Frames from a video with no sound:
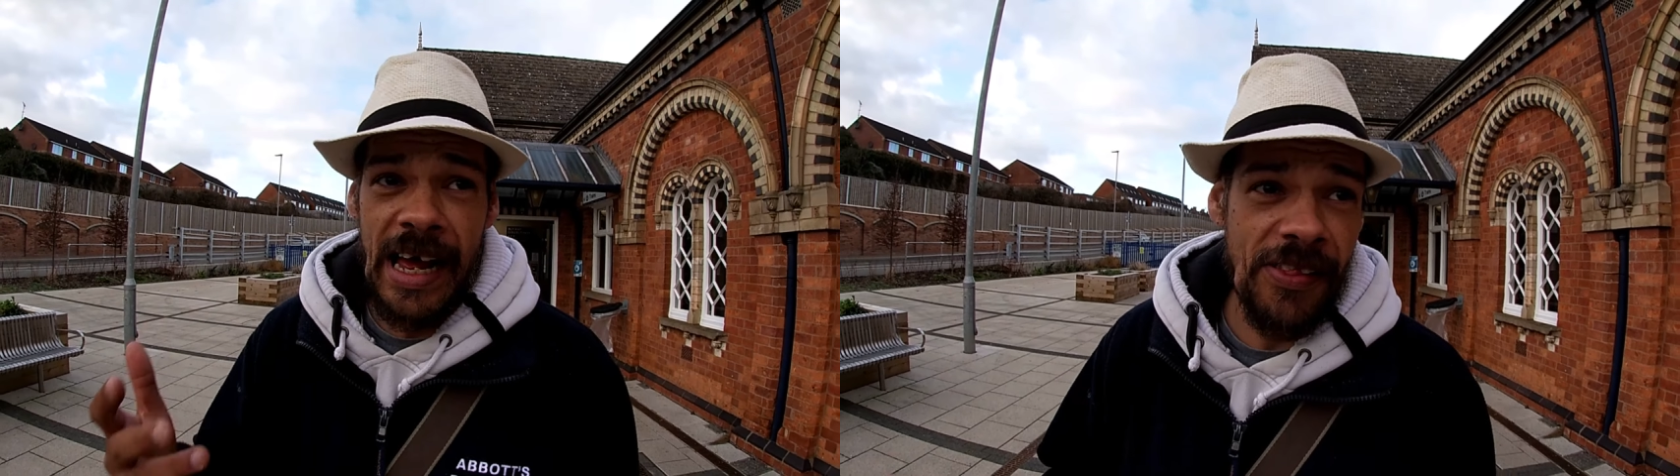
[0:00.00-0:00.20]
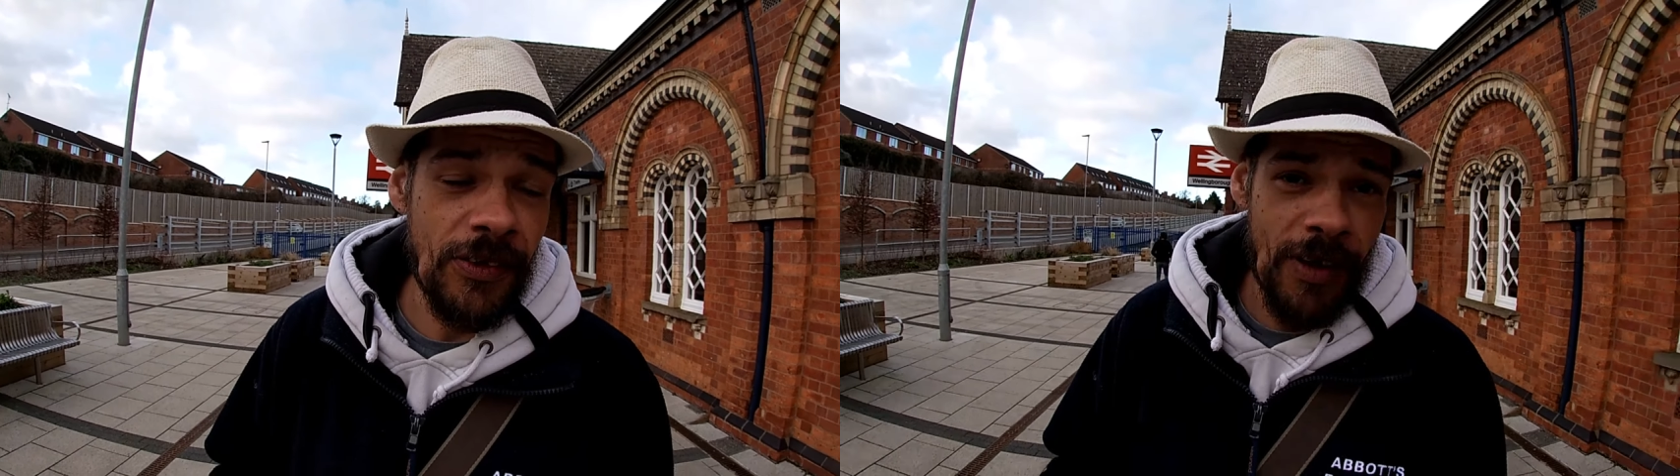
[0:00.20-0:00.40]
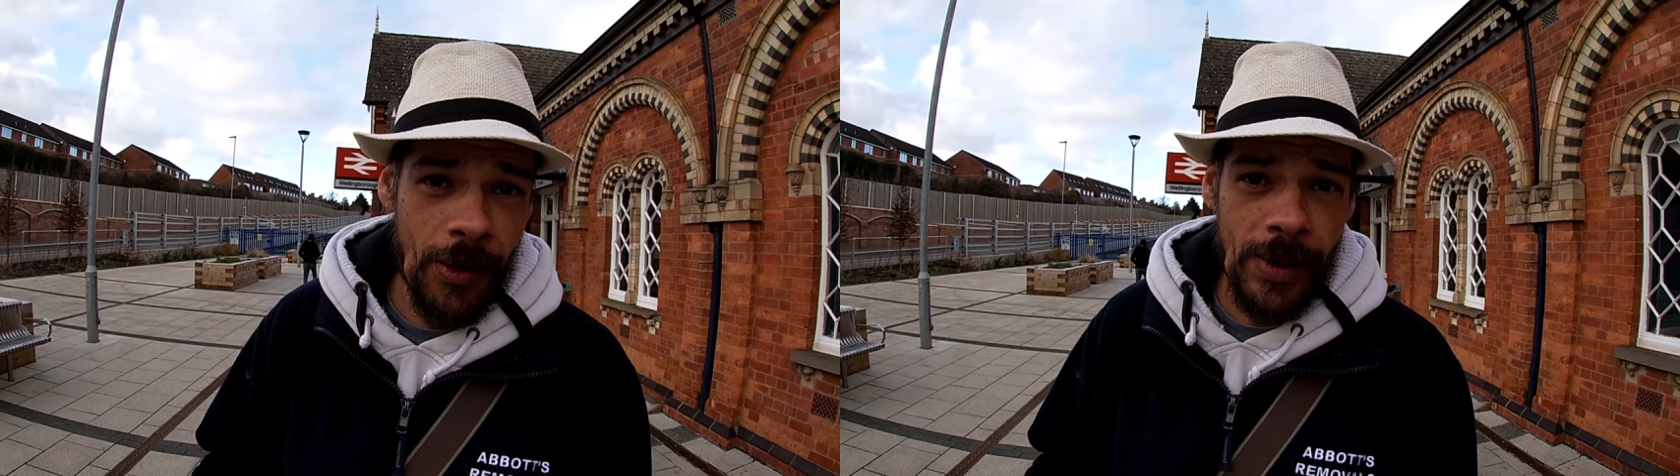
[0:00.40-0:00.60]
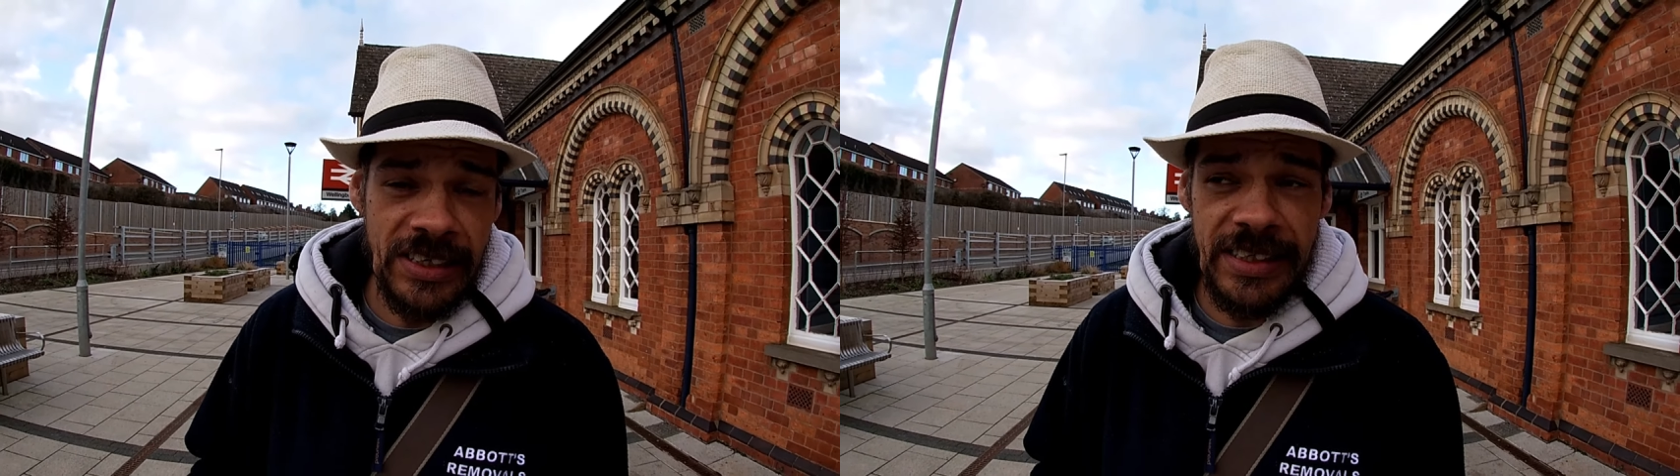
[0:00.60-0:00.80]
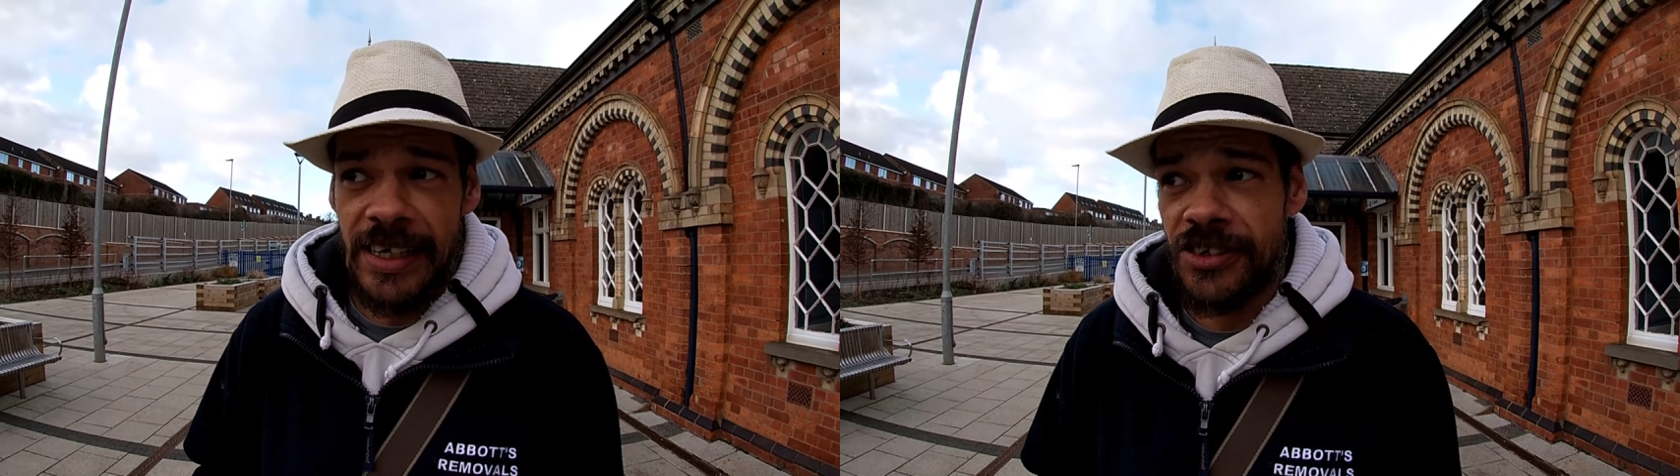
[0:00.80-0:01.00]
at the railway
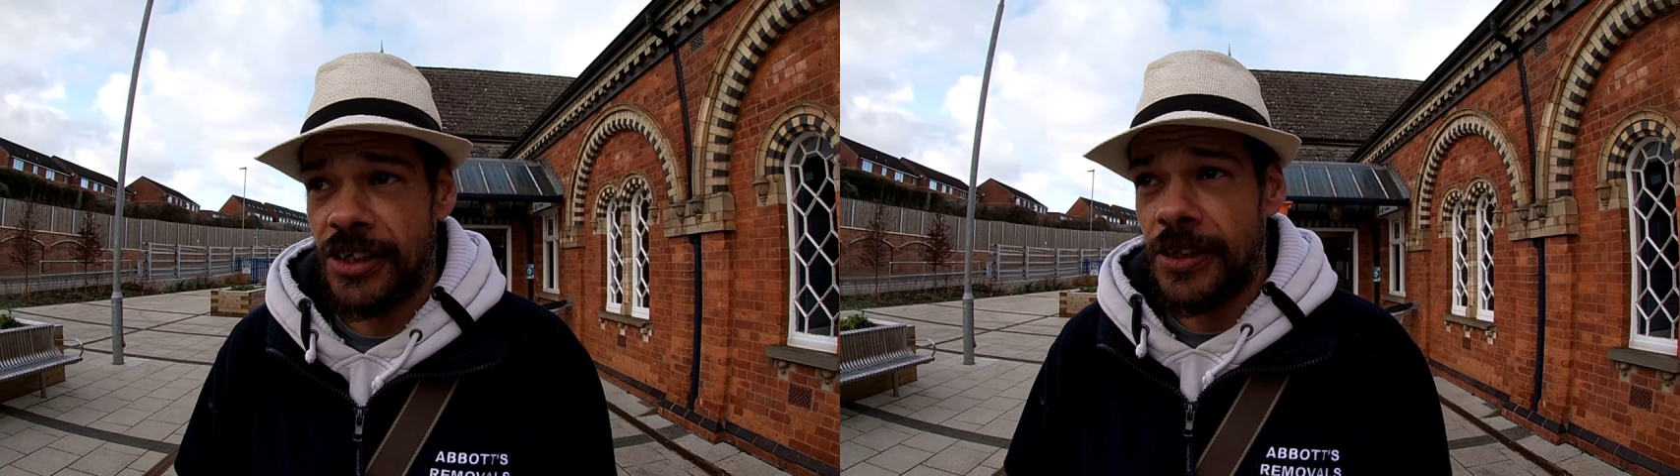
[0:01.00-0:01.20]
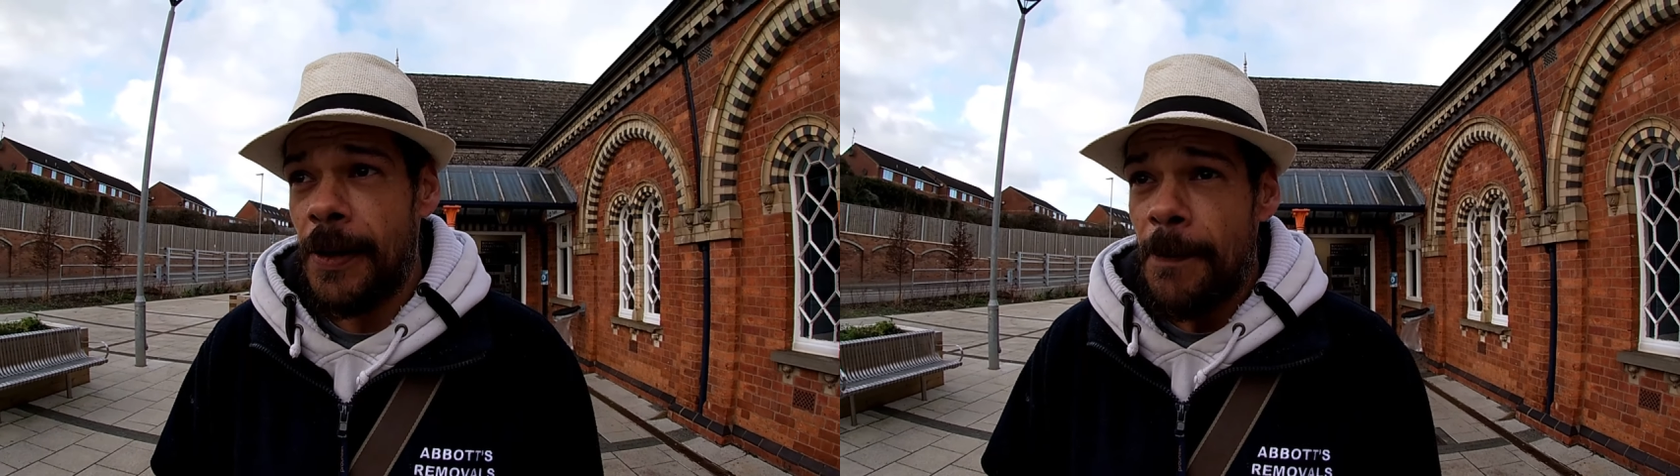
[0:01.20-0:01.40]
station.